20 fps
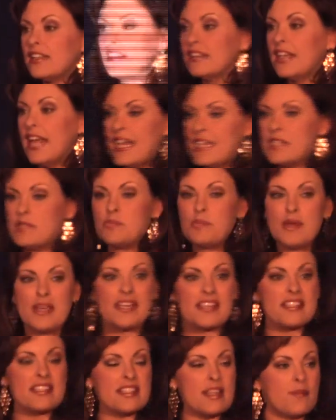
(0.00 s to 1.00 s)
let's
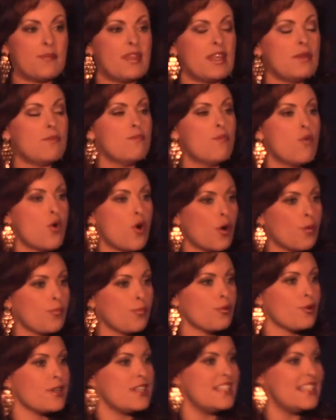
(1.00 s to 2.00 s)
pick something more
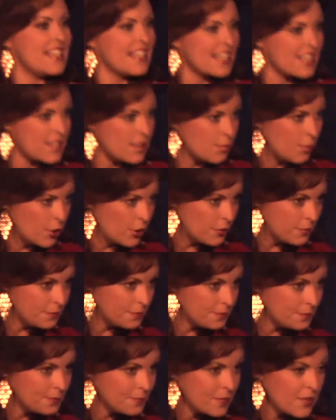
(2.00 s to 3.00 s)
predictable.
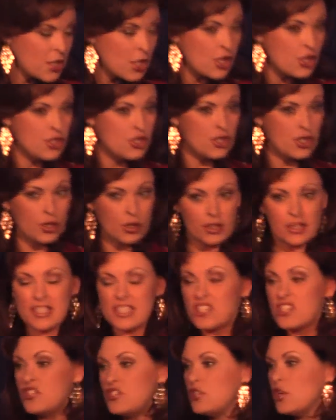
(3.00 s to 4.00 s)

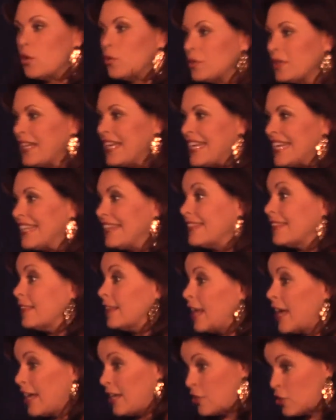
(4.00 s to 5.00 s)
Journalists don't eat
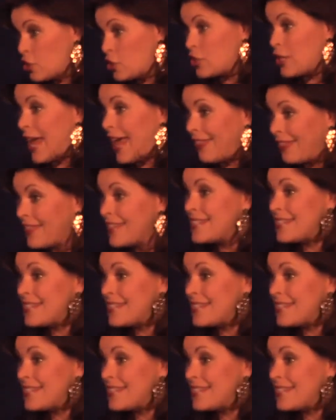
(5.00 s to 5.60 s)
lunch at the